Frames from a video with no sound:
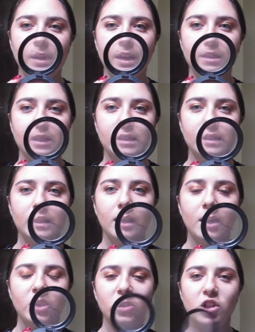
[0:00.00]
because it's
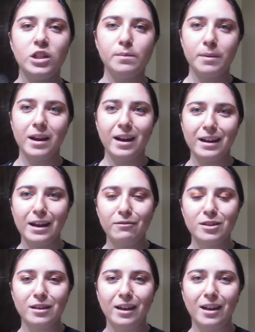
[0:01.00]
just pink
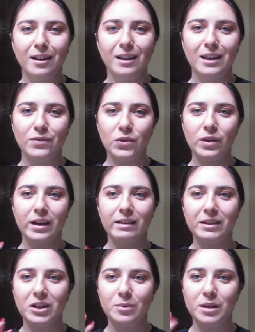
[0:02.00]
enough to like give you like a
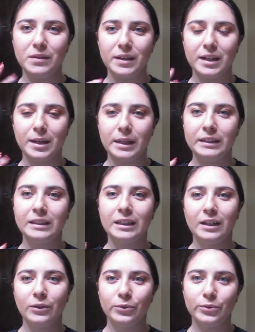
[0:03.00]
little bit of like a
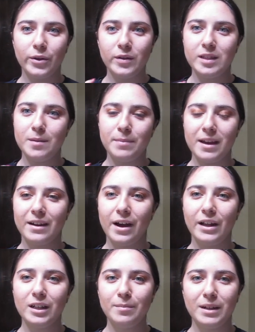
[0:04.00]
rosy pink
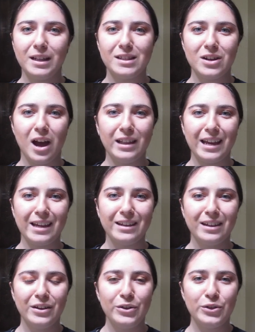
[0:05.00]
color, but it's not
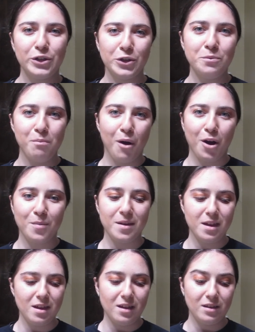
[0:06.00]
like too
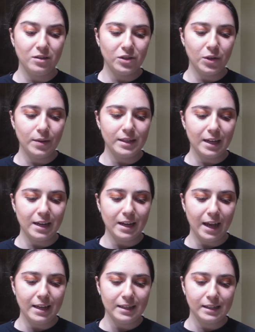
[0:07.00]
Barbie-y. So it's like a
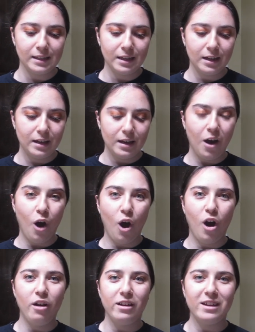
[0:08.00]
nice
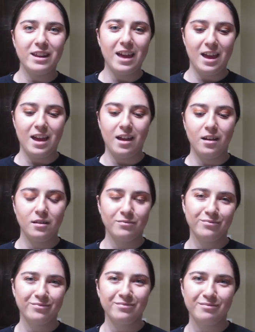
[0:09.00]
holiday
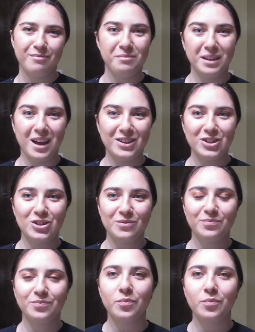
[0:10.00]
blush.